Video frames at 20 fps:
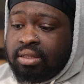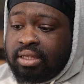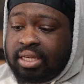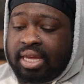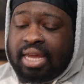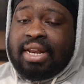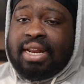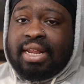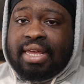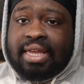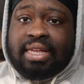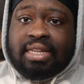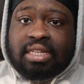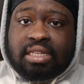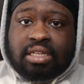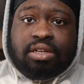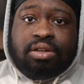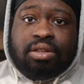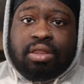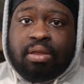get
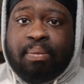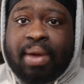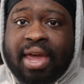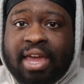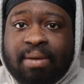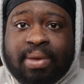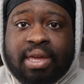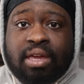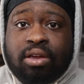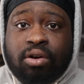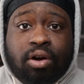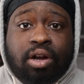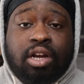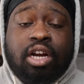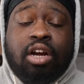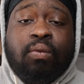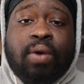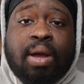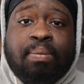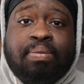to the baby or
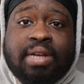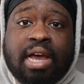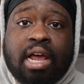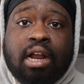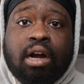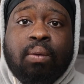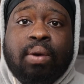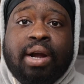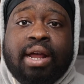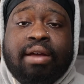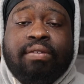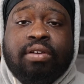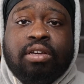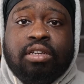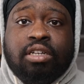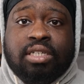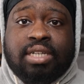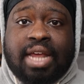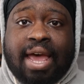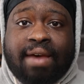your reptile or whatever.
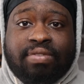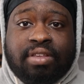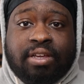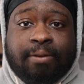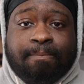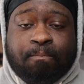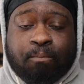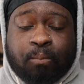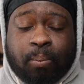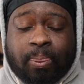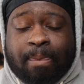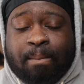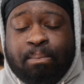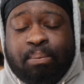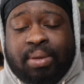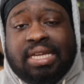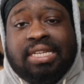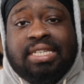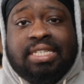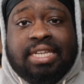You just have to
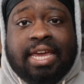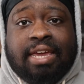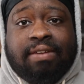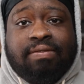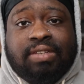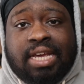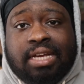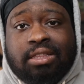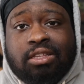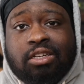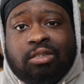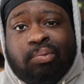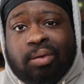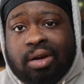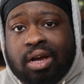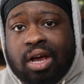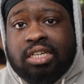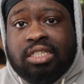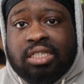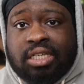be safe, take those
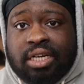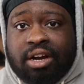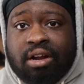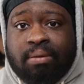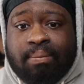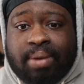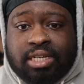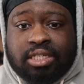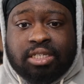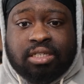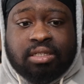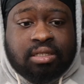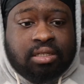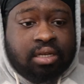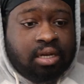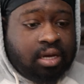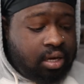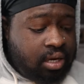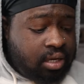precautionary measures.